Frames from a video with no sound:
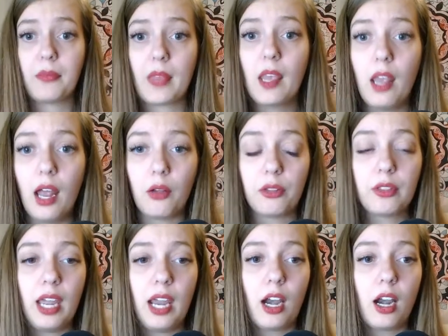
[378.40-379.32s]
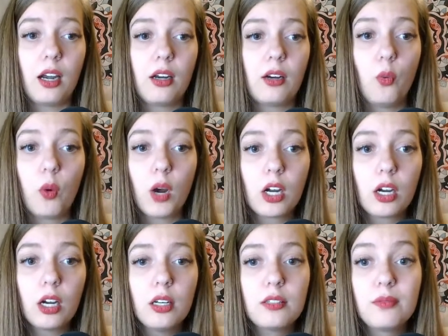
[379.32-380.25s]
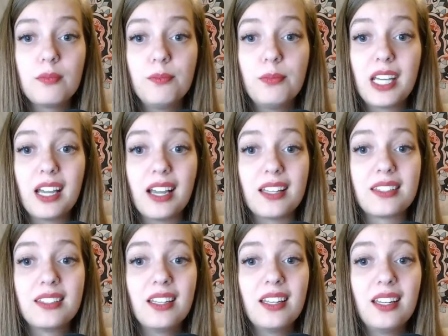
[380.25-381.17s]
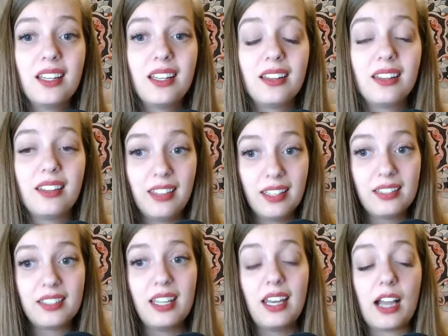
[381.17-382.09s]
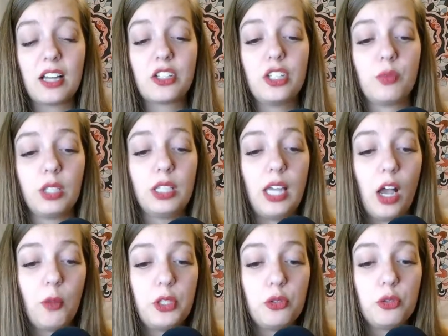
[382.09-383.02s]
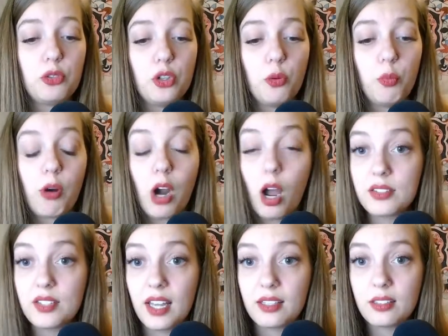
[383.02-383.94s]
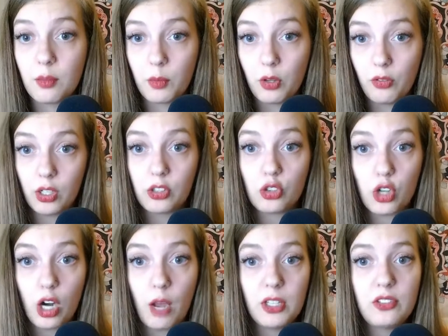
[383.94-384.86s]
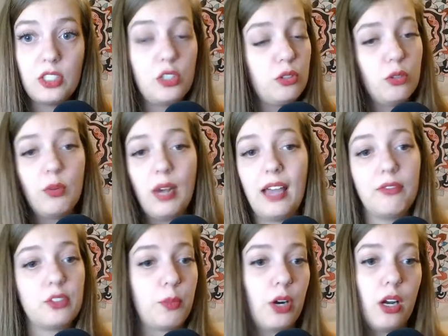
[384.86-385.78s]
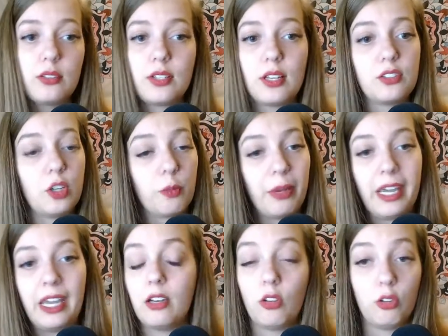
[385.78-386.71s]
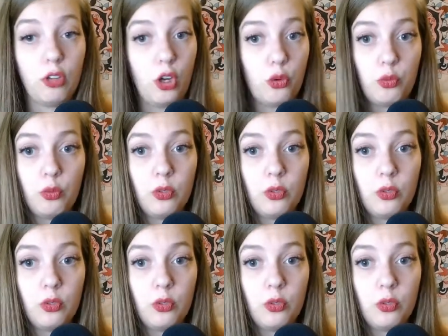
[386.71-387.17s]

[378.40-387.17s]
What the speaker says: healthcare worker, because this can actually really help you to process some of your traumas. You don't have to process your pain alone.